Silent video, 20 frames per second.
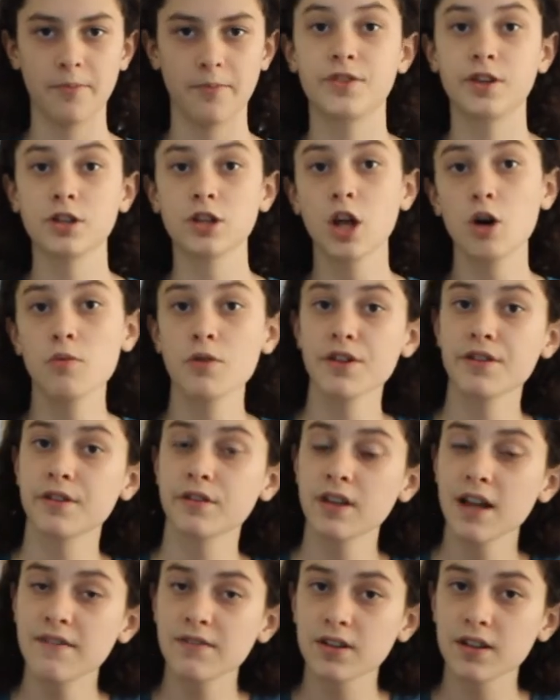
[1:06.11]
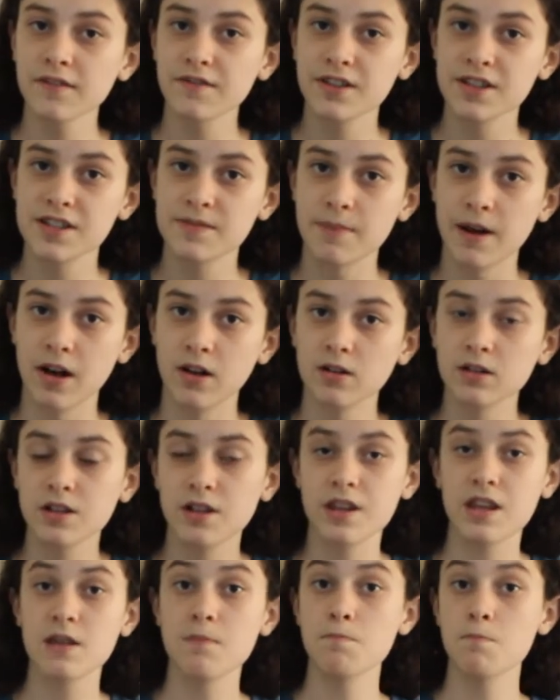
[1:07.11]
The lower the level of the spell,
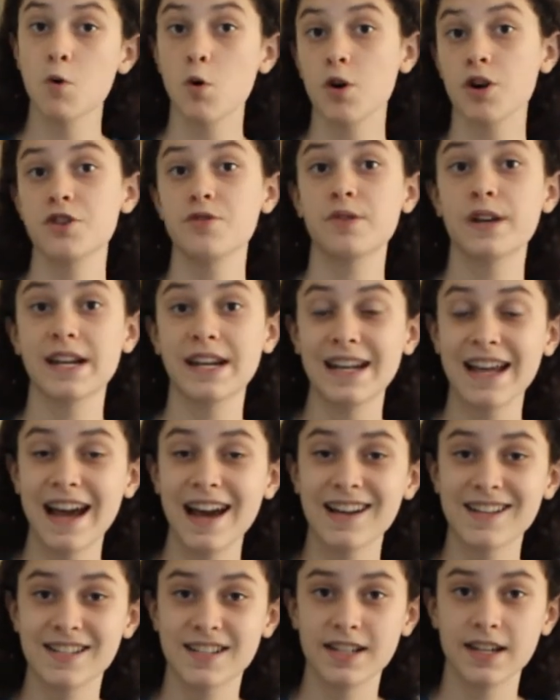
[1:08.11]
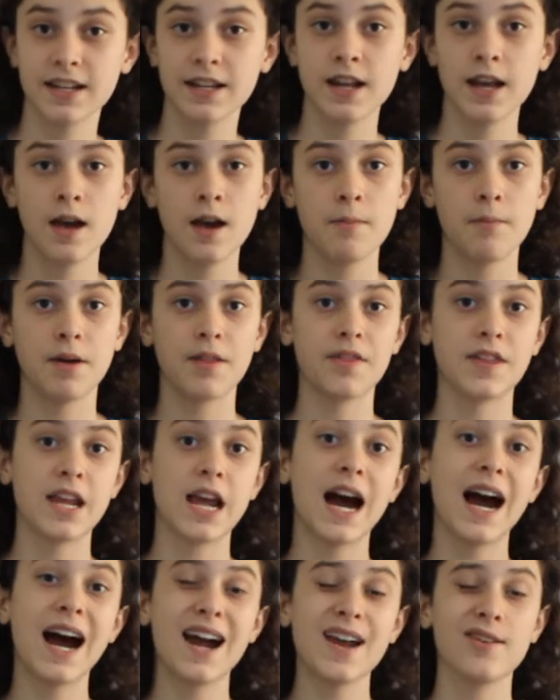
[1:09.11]
the more you can cast it, but the
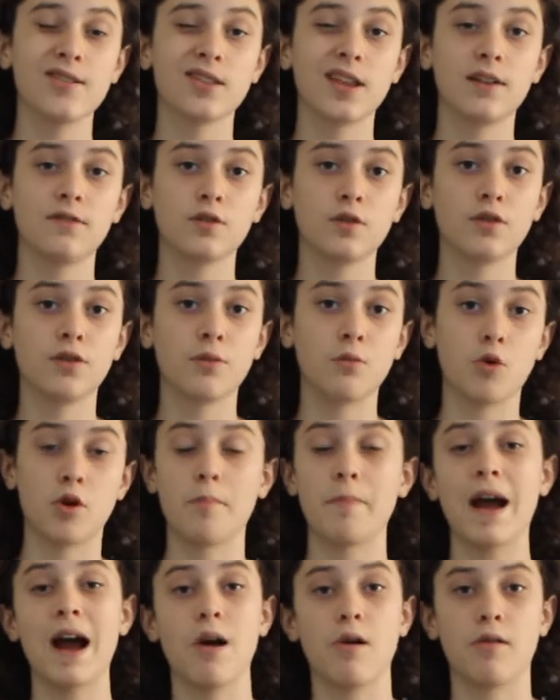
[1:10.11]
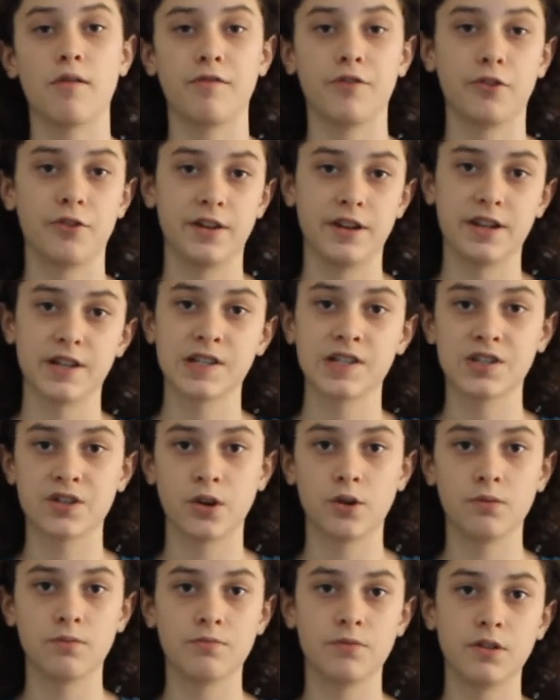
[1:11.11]
higher level, the more powerful it is,
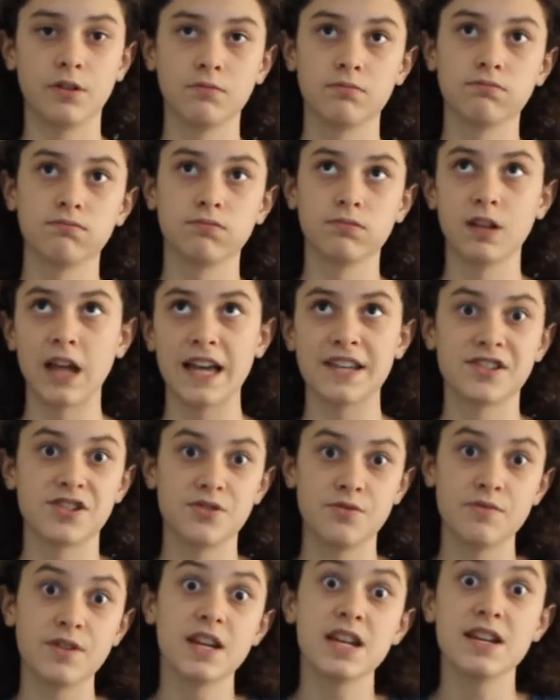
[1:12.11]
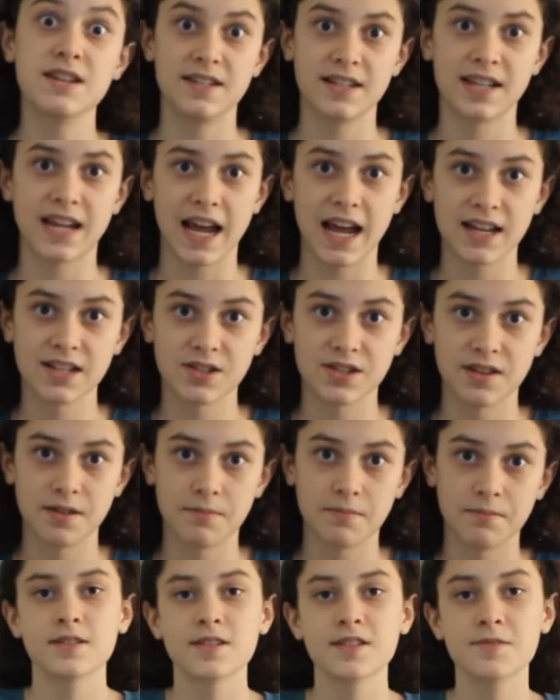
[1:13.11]
so the less you need to cast them.
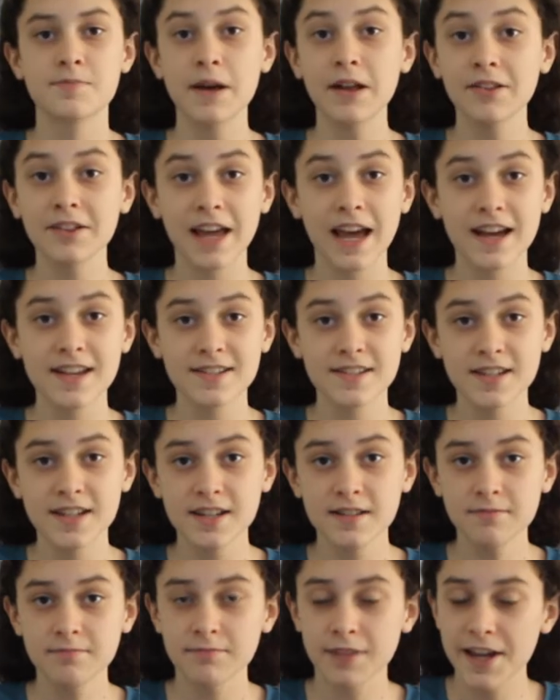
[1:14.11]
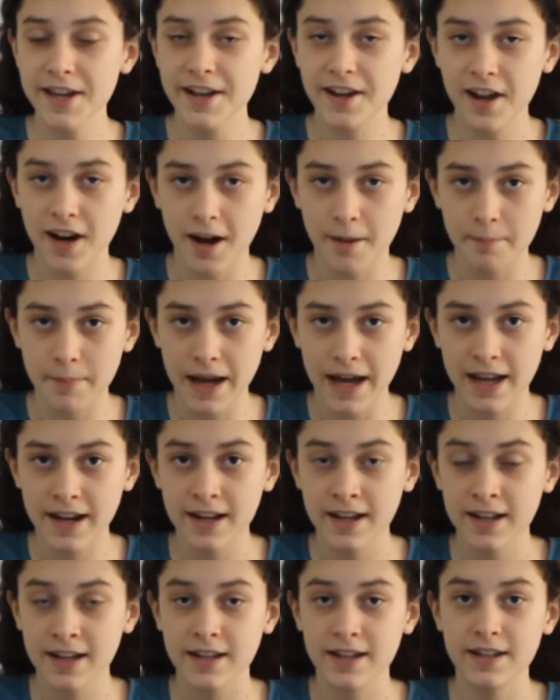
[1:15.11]
Spellcasting, like
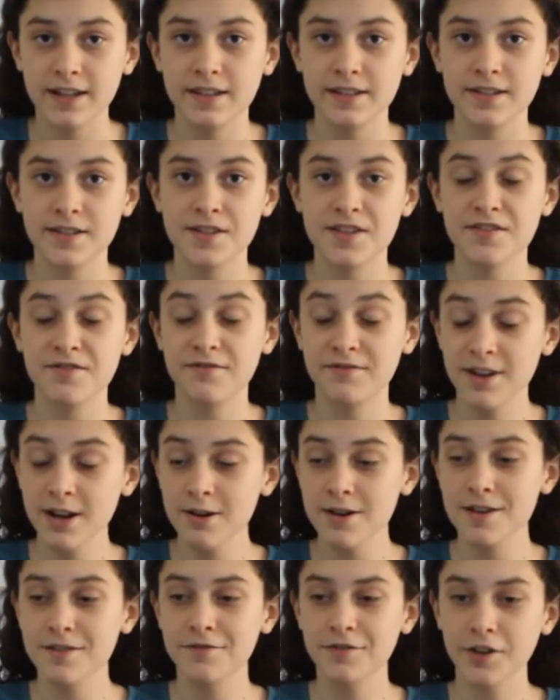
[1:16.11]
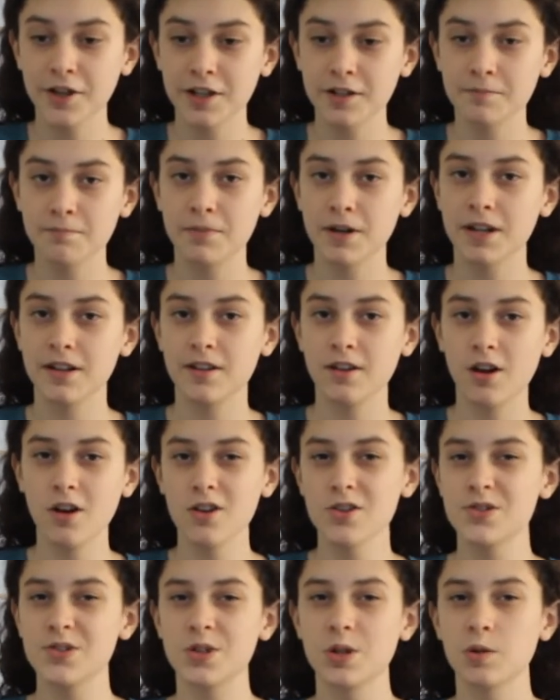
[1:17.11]
combat, is very fun, but
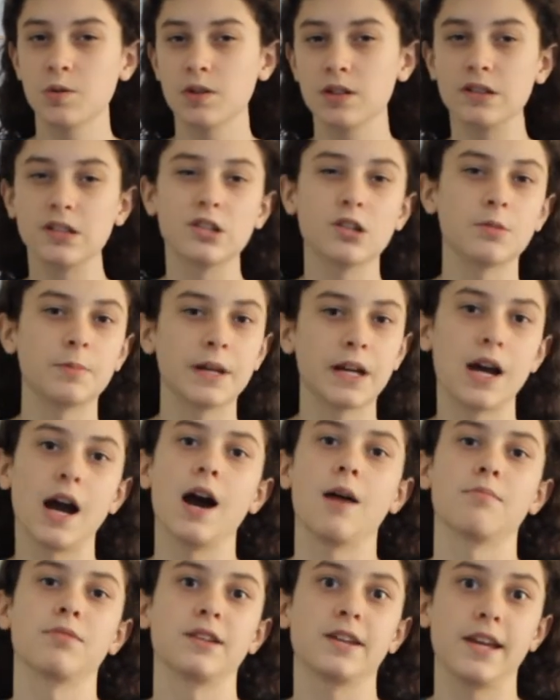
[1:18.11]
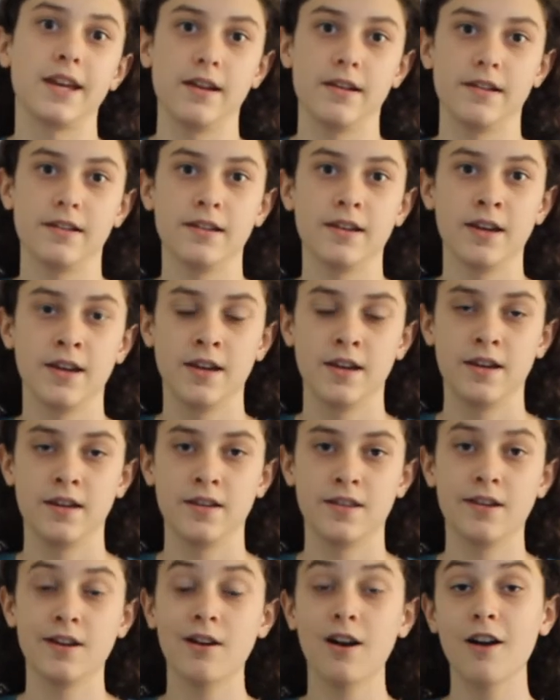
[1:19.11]
also a little bit complicated.
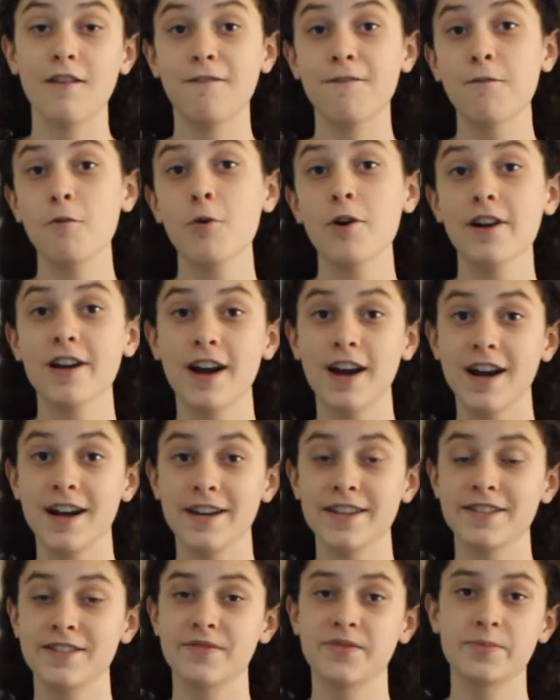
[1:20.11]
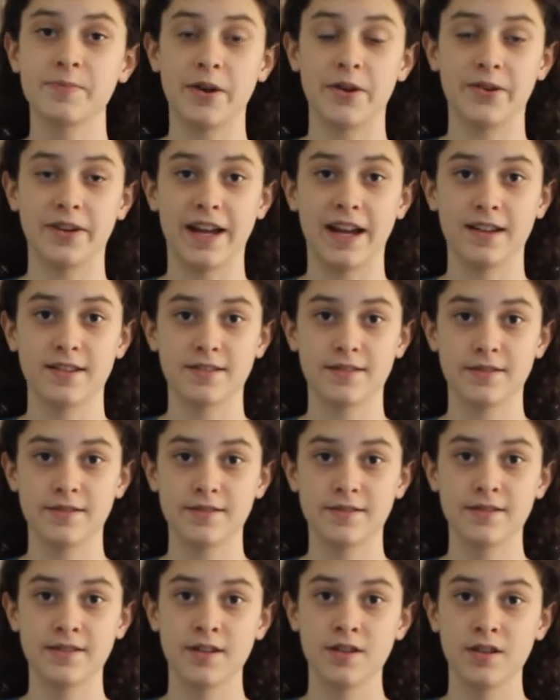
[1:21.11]
There are 4 kinds of
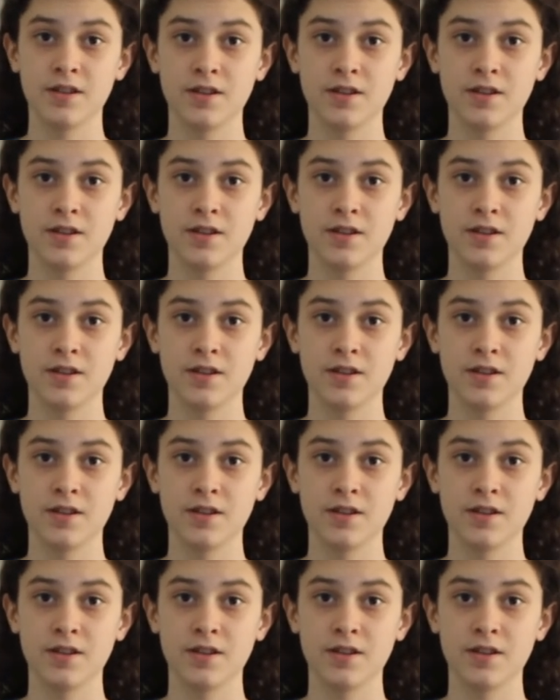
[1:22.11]
spellcasters.